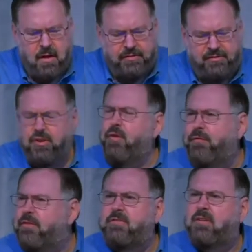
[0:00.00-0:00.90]
a
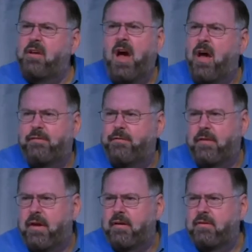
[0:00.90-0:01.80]
surface
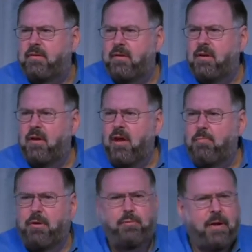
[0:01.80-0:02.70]
conflict
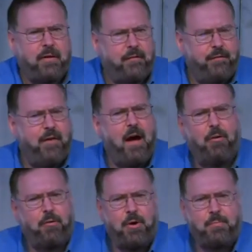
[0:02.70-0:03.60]
between
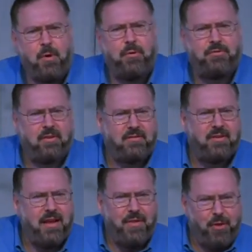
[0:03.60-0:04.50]
Pharaoh and
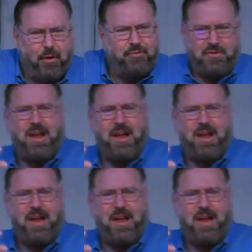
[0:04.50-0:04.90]
Moses. Those